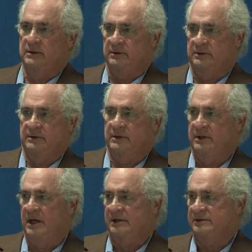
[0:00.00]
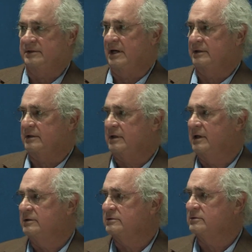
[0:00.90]
That's not the
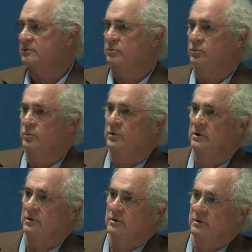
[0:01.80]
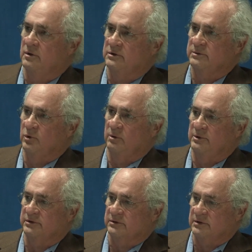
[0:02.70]
case with a small
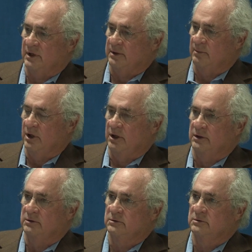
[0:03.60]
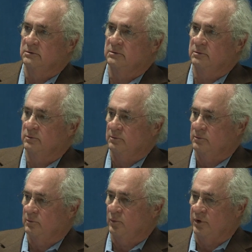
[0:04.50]
business like mine.
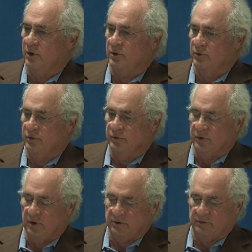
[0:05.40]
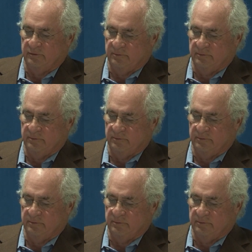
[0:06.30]
We are who you talk to.